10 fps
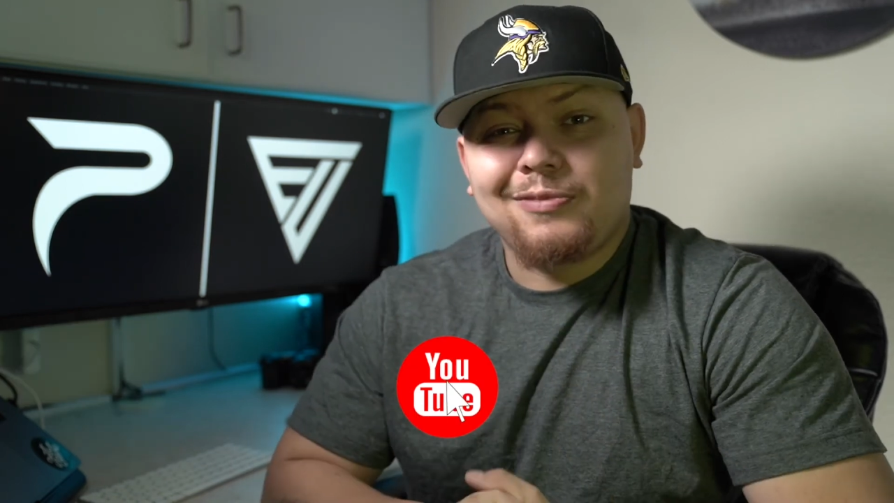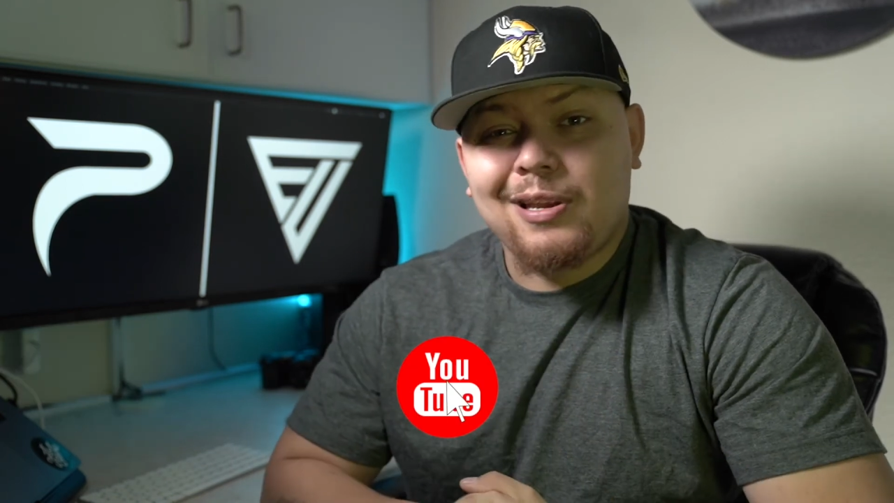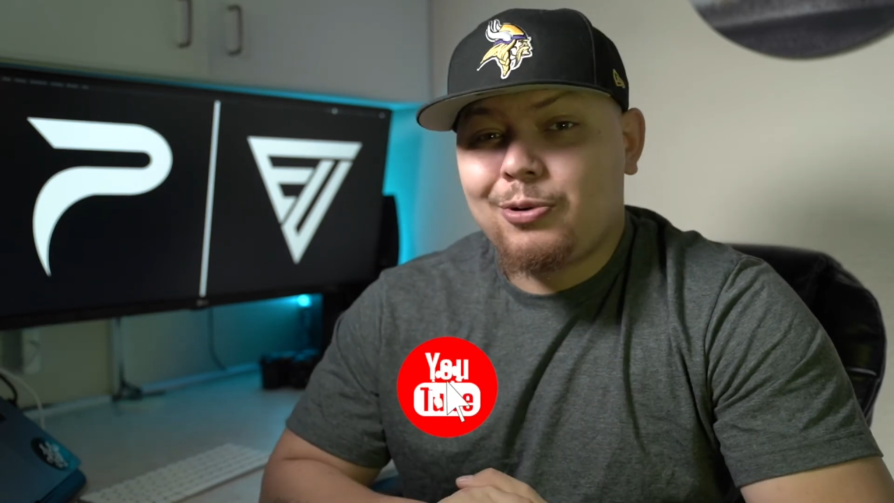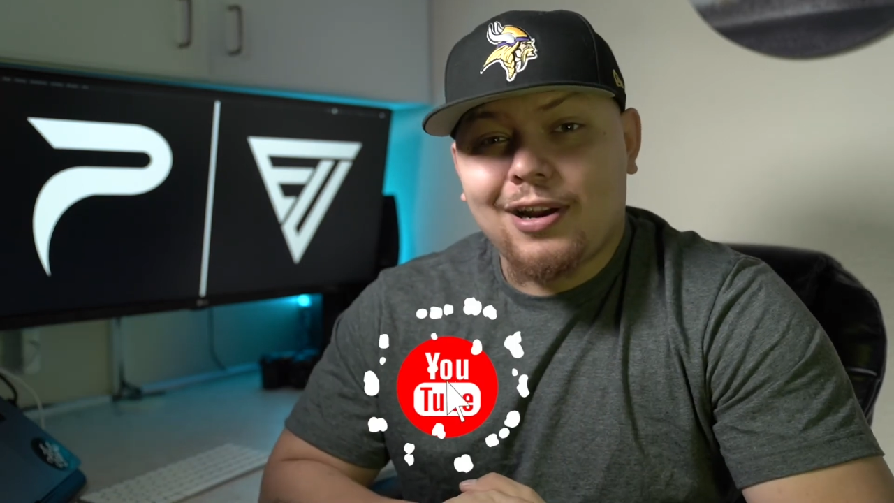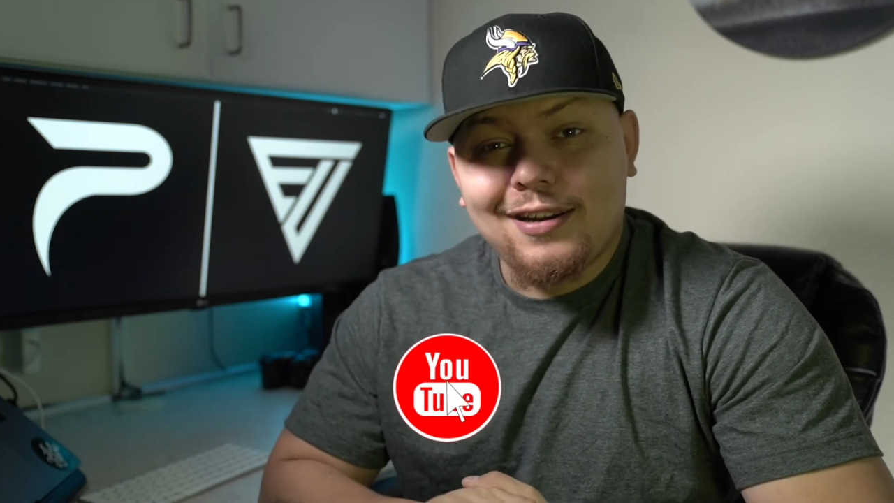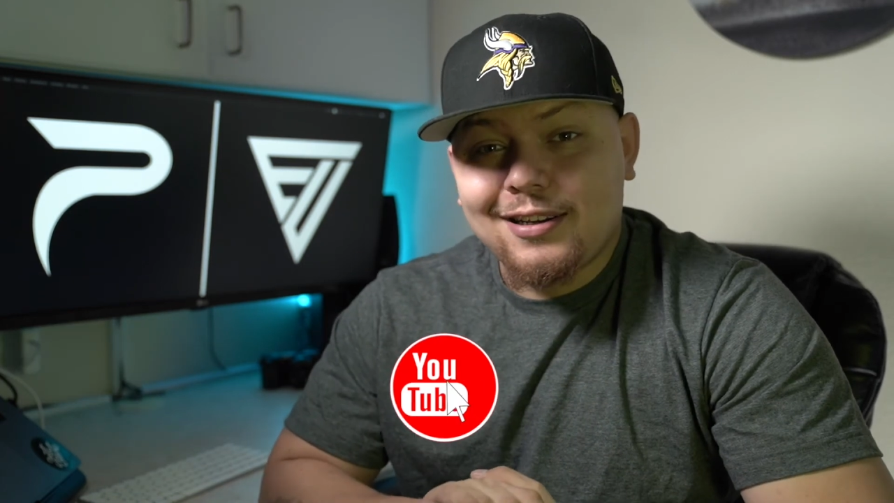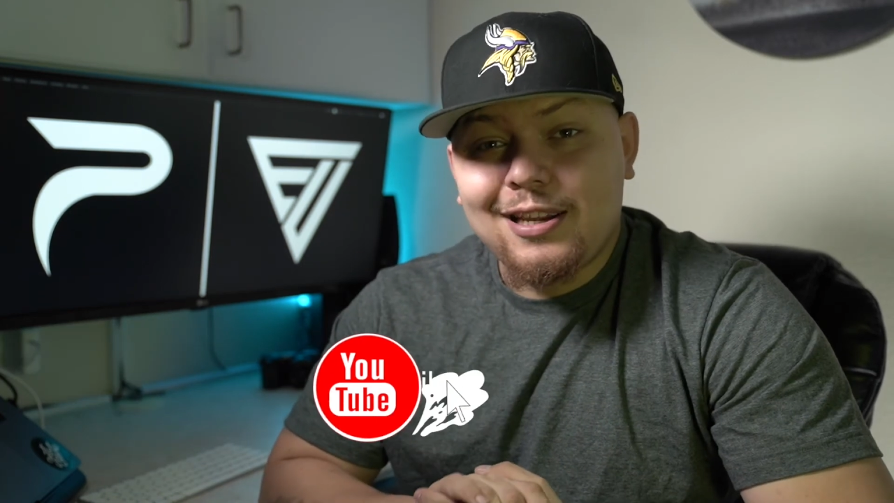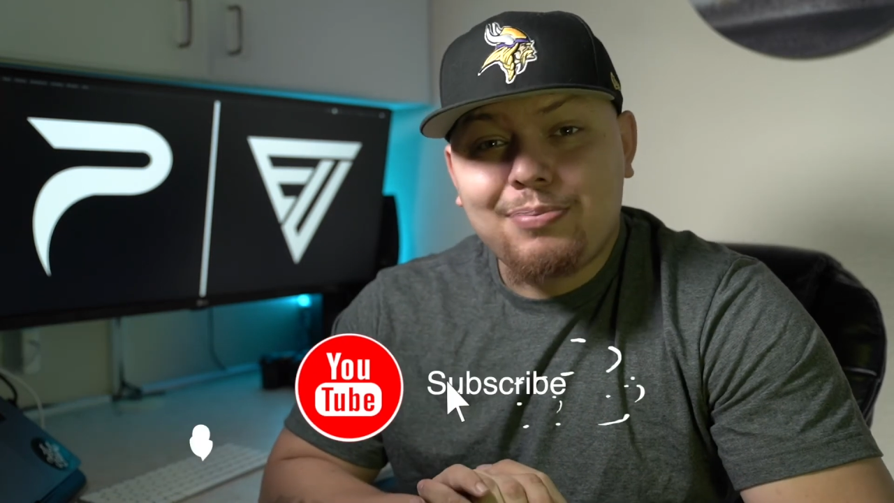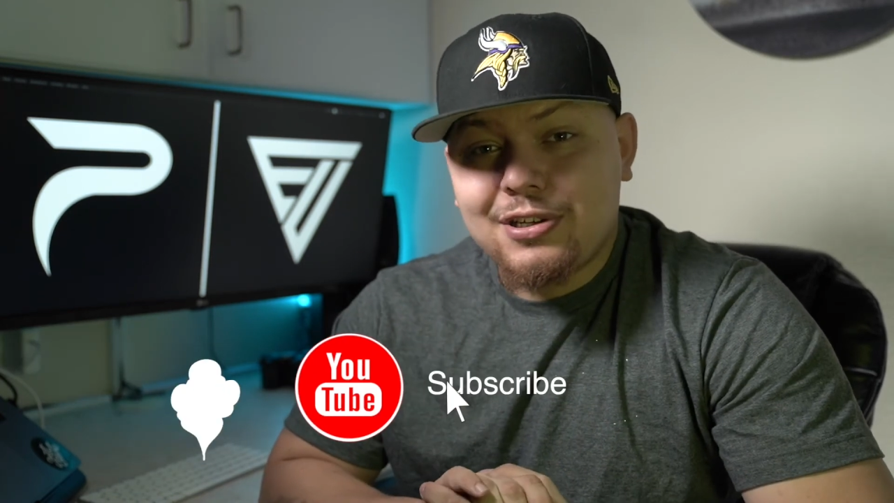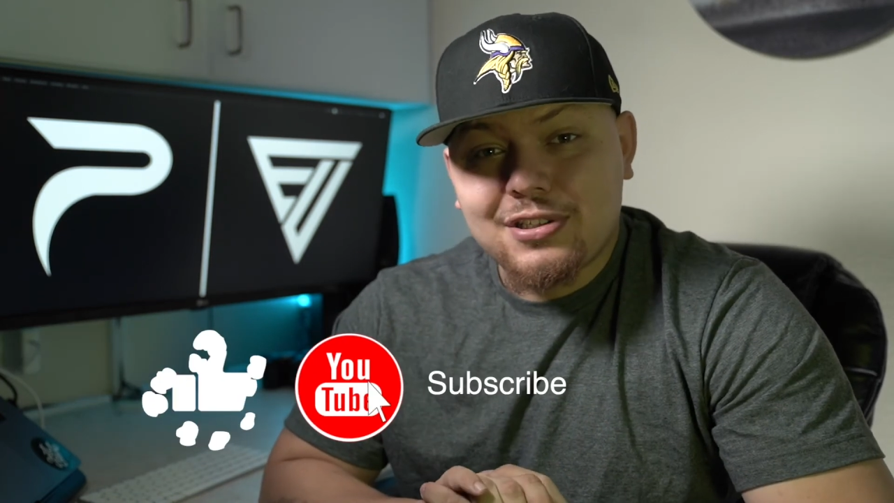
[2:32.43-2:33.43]
keep grinding,
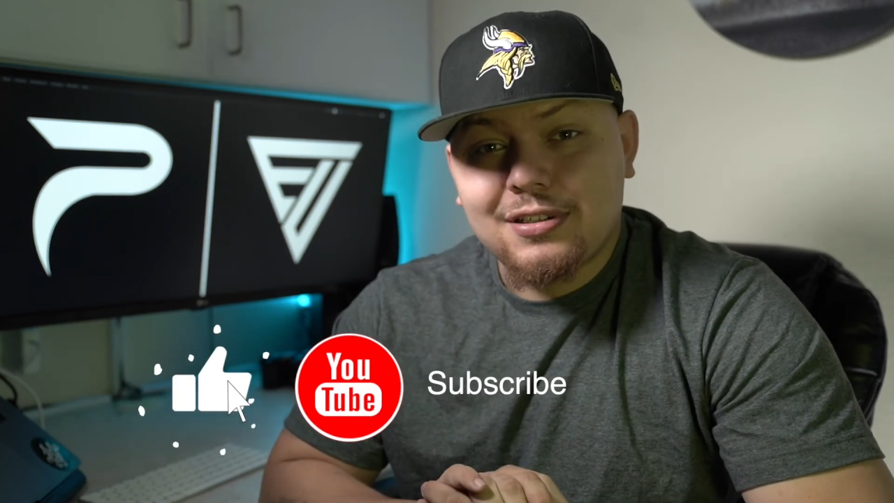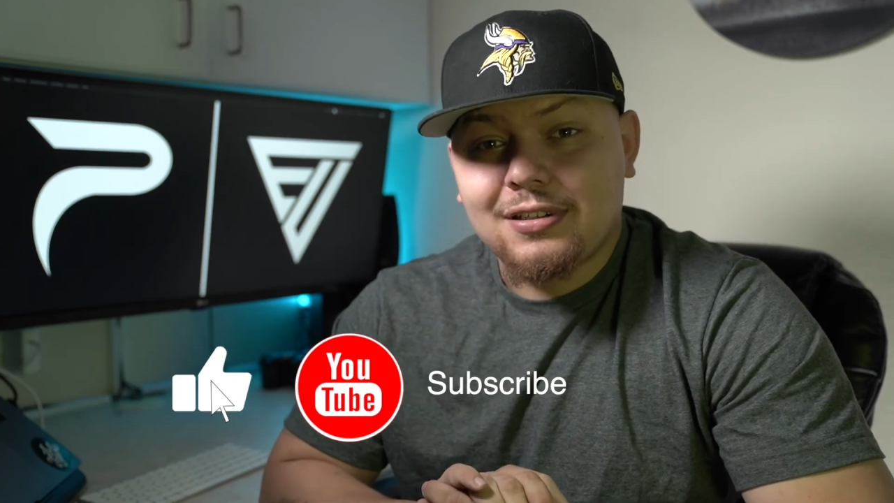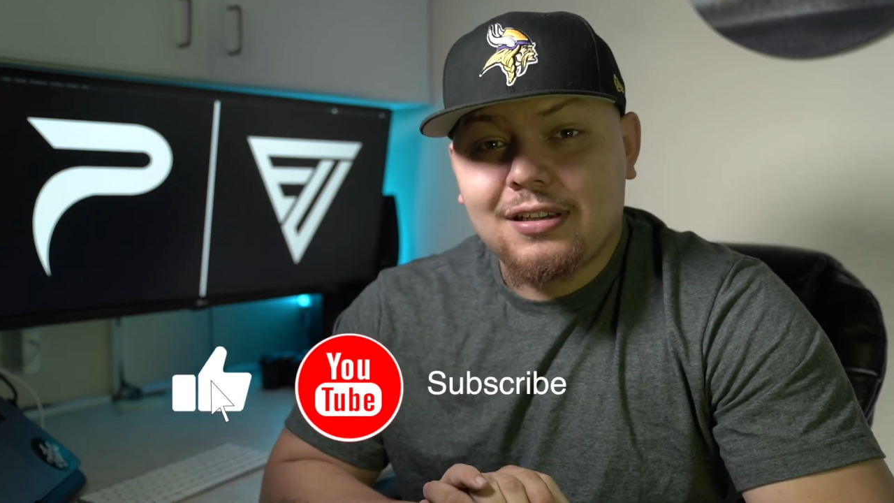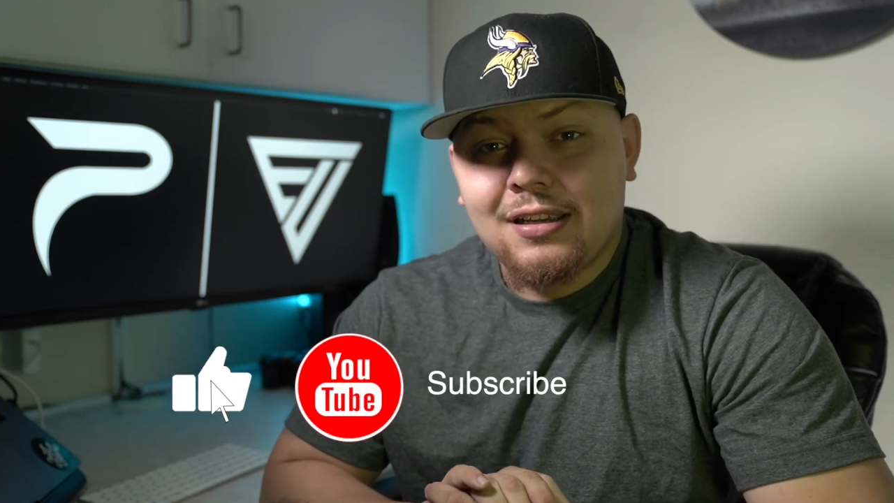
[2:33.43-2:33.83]
keep pushing.